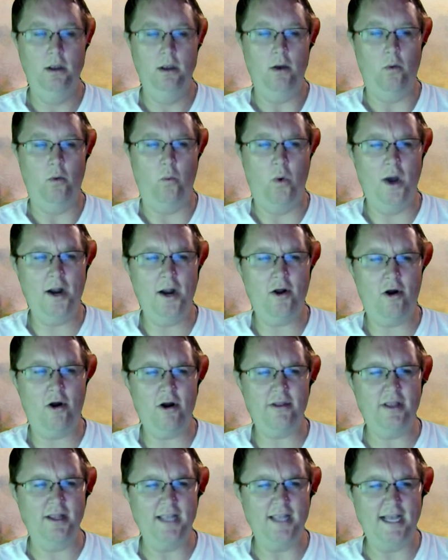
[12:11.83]
What are
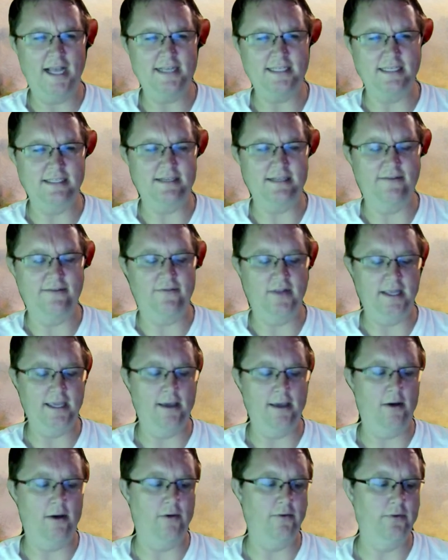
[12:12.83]
the lessons of
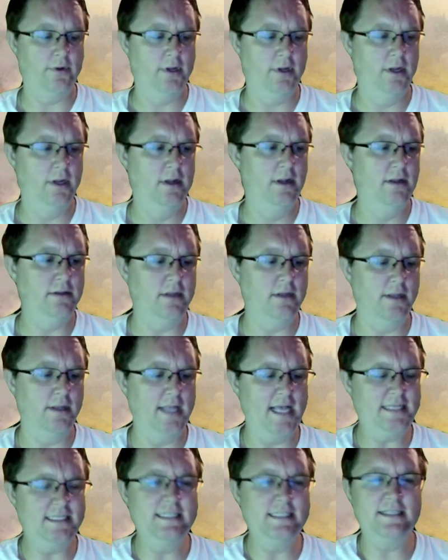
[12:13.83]
Lyon? The
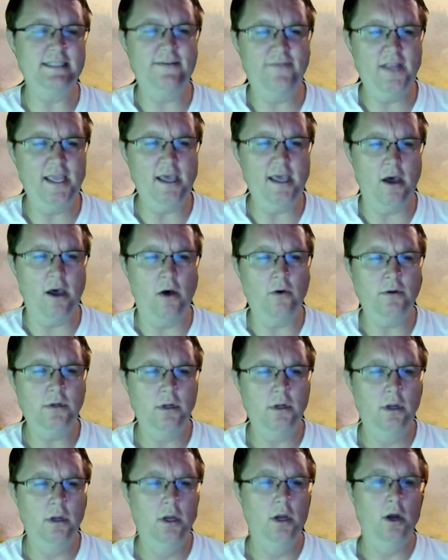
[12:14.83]
lessons of Lyon
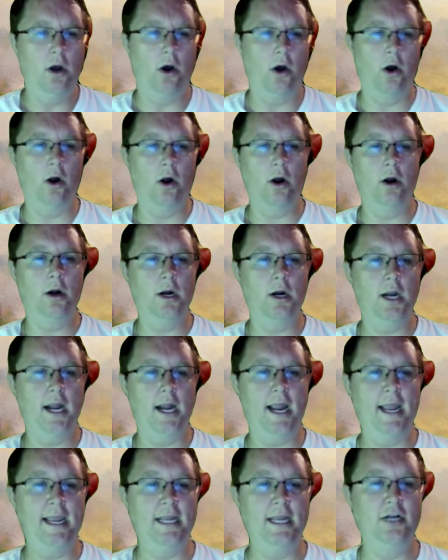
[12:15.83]
are
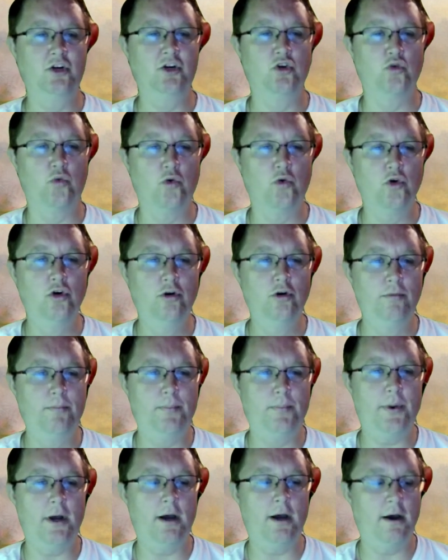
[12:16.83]
a group
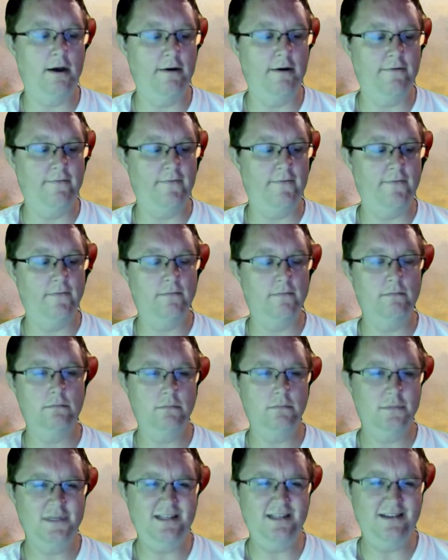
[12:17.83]
of
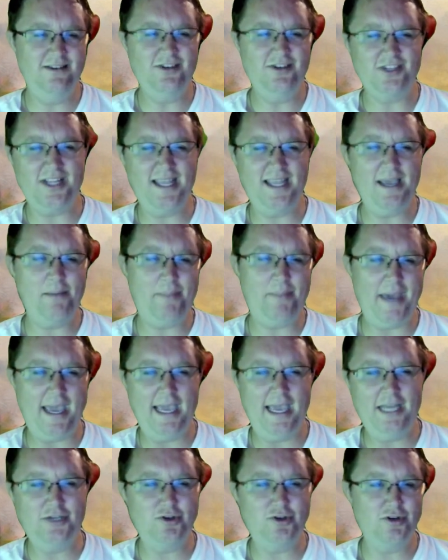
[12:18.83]
usually a
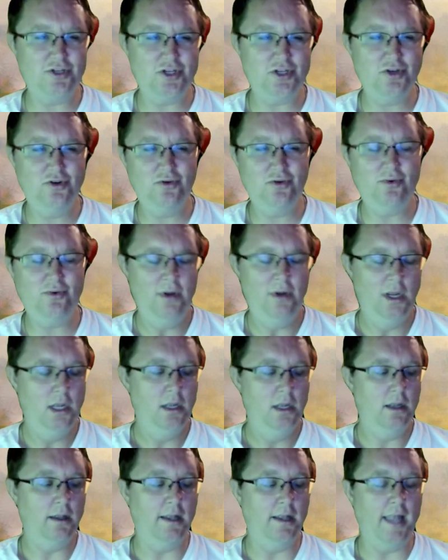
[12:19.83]
page or two,
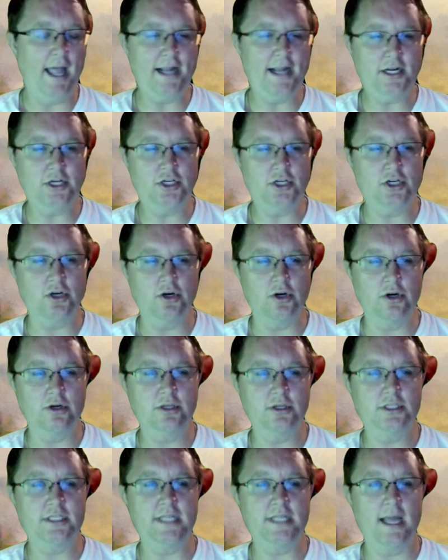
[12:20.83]

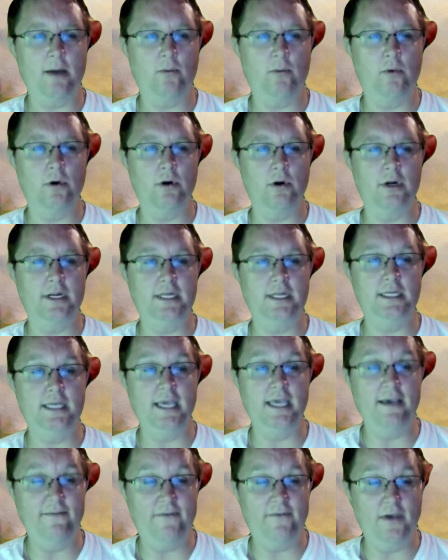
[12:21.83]
lectures that were
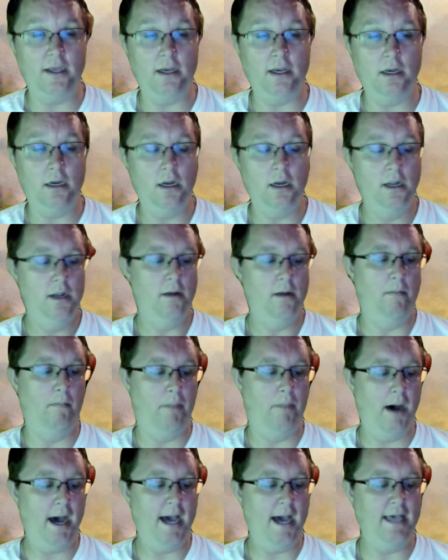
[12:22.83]
given
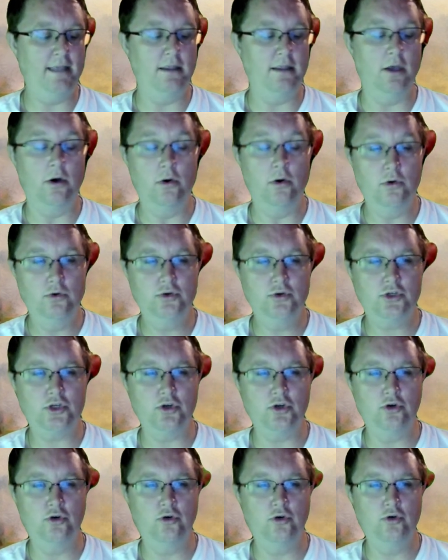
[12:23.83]
by those
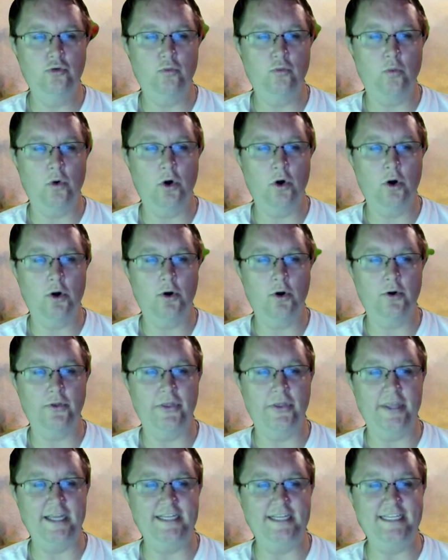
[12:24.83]
who were
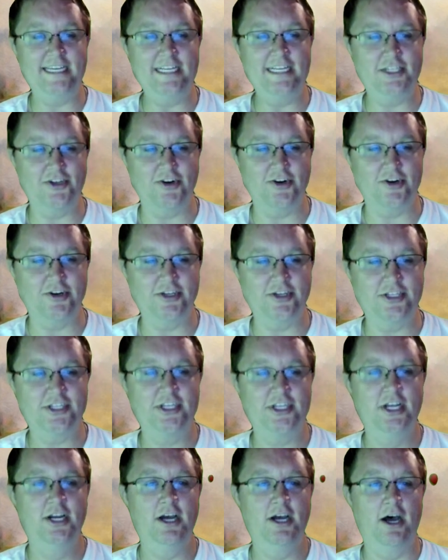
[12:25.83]
the teachers
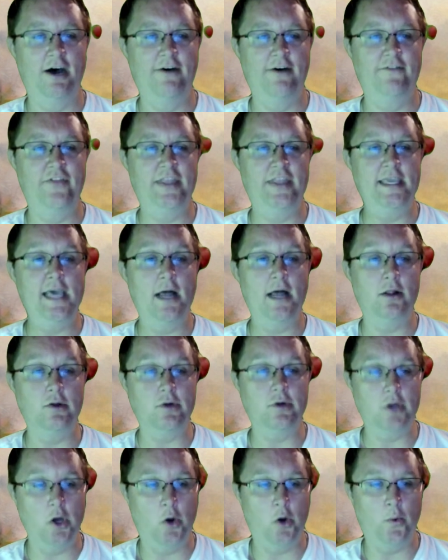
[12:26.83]
of the Elu
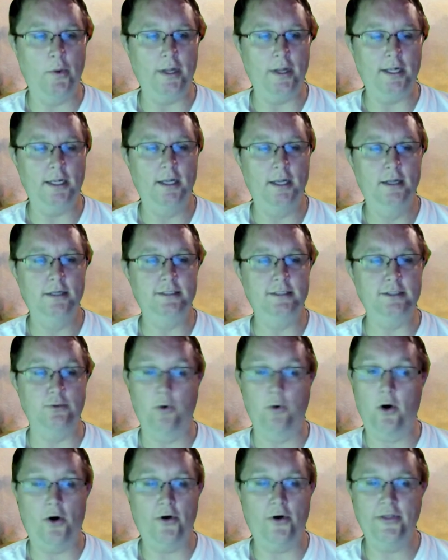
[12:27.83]
Cohen to
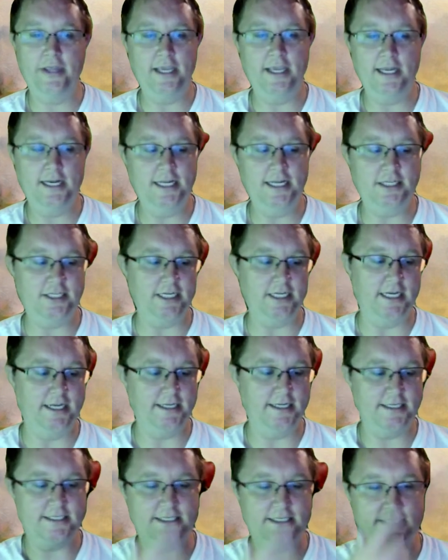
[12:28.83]
all the
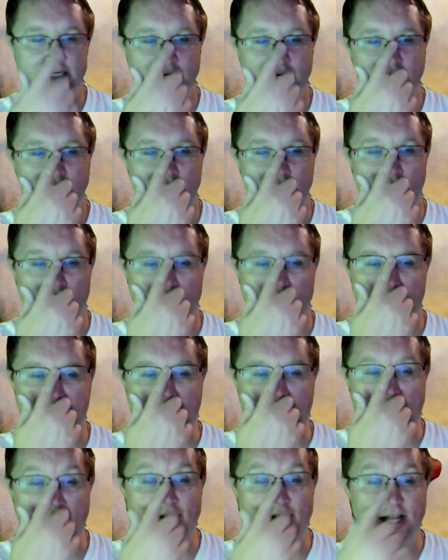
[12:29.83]
initiates. Uh, they
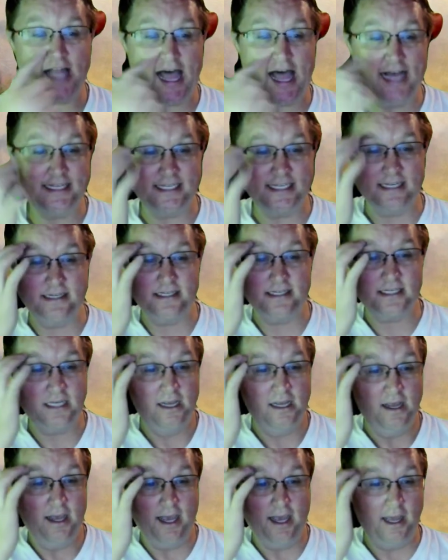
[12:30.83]
had classes,
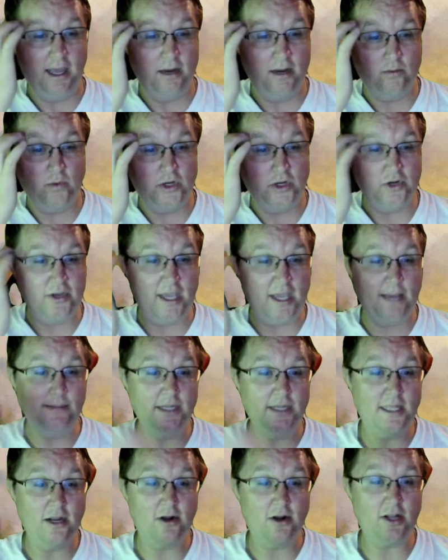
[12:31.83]
and when you came to
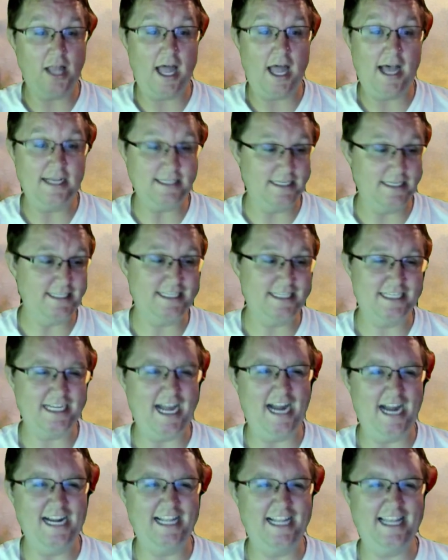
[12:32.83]
their class, it's
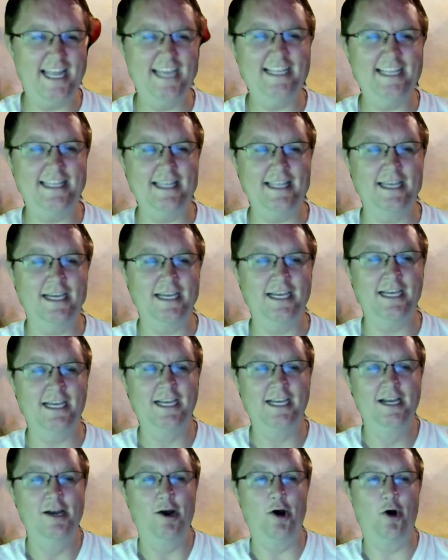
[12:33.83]
kind of like the
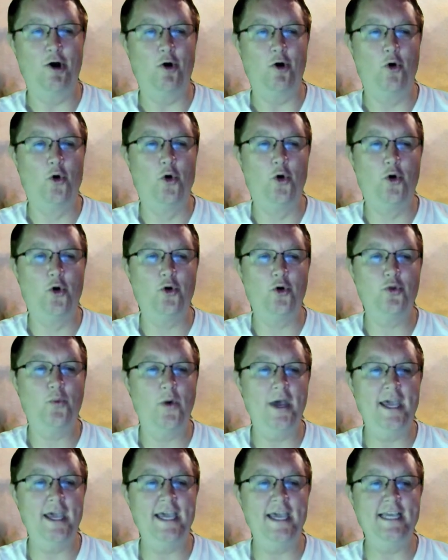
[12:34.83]
old
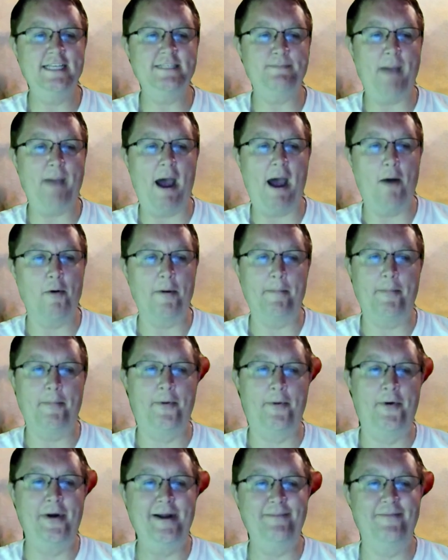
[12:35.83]
ways PowerPoint